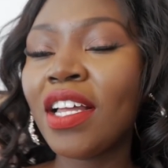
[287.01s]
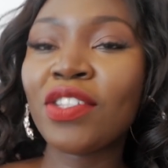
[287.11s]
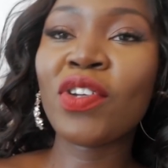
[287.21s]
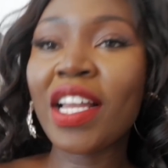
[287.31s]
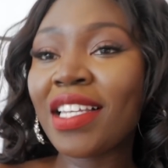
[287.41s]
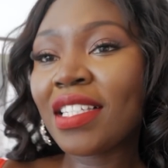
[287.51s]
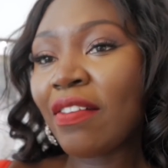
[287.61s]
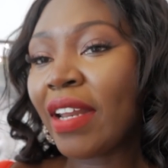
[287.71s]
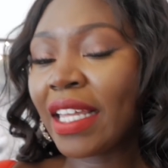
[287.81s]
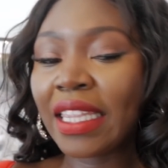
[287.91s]
So now I just
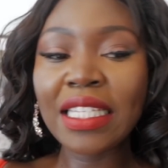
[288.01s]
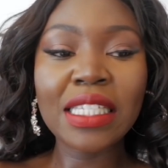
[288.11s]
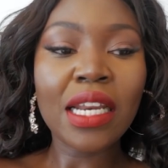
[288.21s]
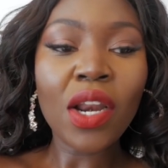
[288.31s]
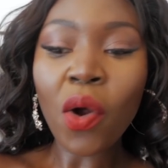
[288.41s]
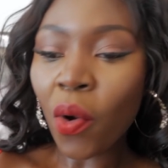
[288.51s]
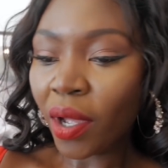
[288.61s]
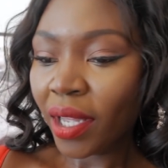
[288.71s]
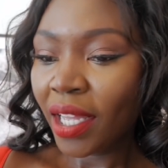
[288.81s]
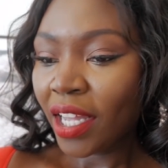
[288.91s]
have like this
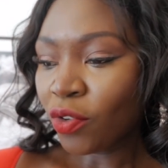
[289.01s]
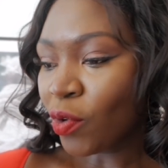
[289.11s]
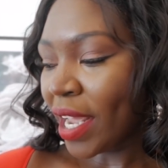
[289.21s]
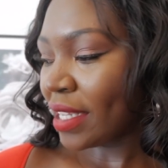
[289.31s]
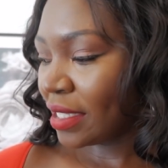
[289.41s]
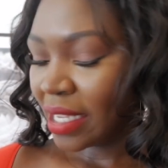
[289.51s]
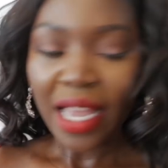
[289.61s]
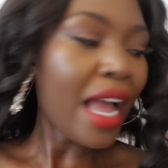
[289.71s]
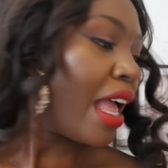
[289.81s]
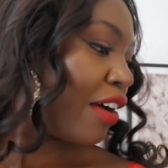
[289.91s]
long dress.
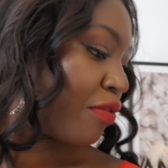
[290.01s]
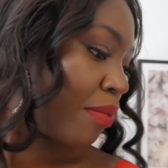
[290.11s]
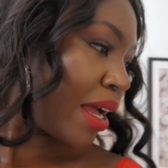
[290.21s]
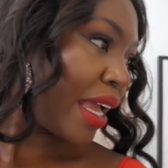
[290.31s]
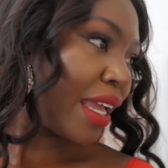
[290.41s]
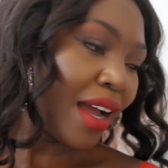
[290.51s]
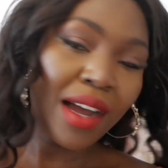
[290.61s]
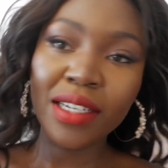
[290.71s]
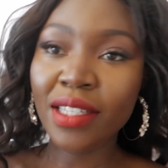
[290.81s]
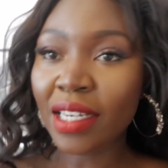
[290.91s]
I have my
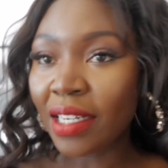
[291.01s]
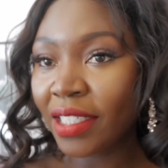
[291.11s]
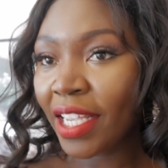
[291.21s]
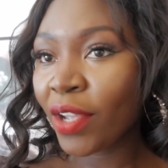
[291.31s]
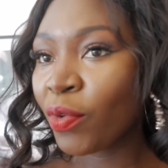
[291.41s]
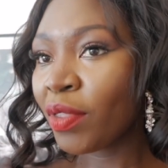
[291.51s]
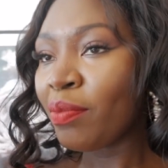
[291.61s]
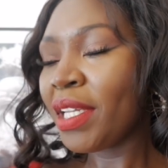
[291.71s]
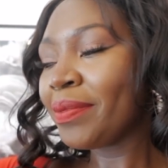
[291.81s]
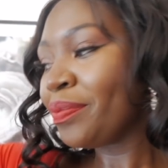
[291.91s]
hat that I'll take with
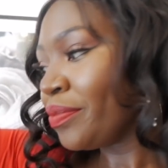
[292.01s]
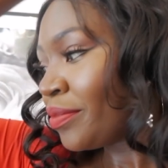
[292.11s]
me